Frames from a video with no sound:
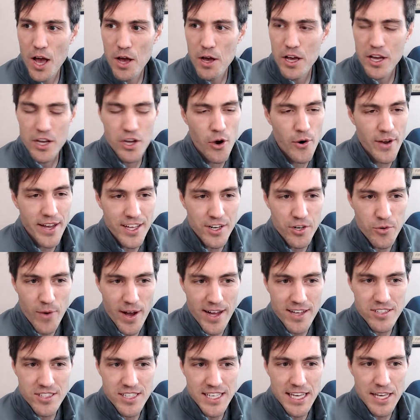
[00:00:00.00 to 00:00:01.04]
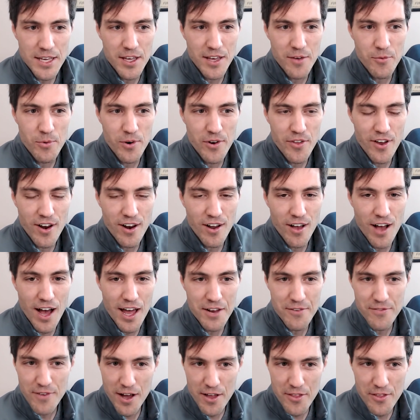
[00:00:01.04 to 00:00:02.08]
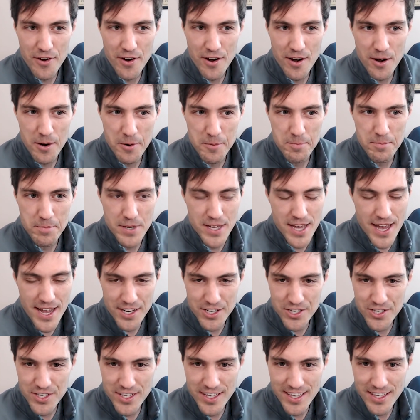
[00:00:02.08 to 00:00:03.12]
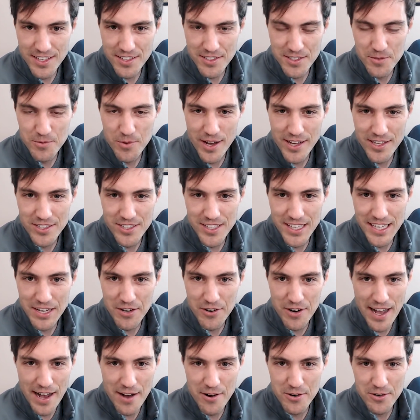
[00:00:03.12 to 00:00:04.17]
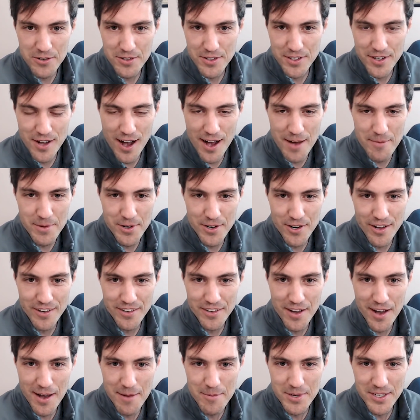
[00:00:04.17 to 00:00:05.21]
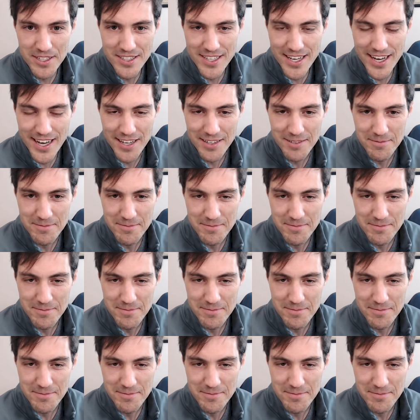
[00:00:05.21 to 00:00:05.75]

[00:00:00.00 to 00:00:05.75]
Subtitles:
going into YC, were there a lot of other PhDs in YC, or how common or uncommon is that?